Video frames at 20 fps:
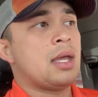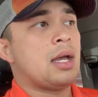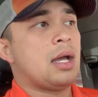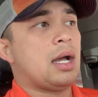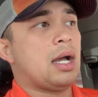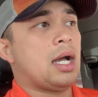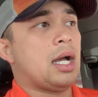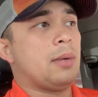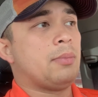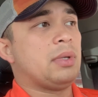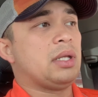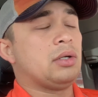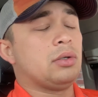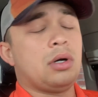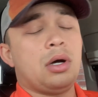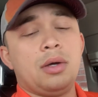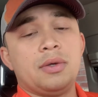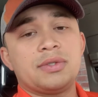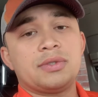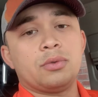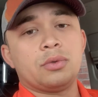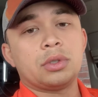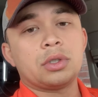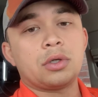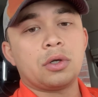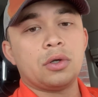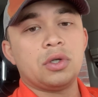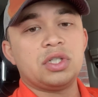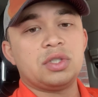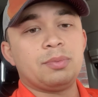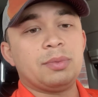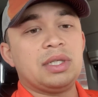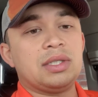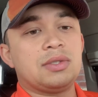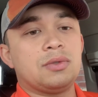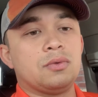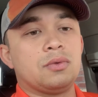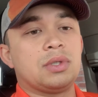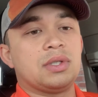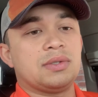And it'll also encourage me
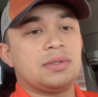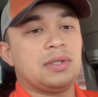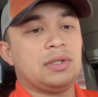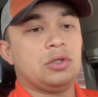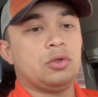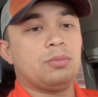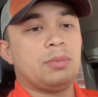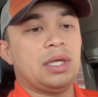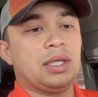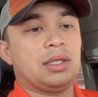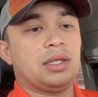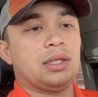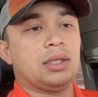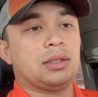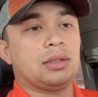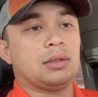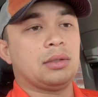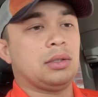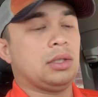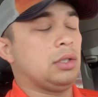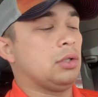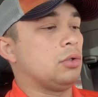to continue making